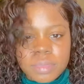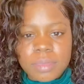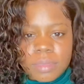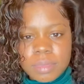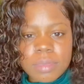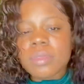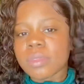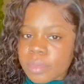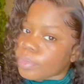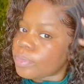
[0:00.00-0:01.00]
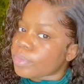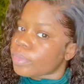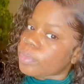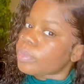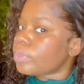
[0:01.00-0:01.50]
me moisture because it's a
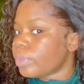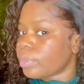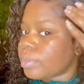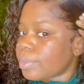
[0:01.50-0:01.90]
conditioner.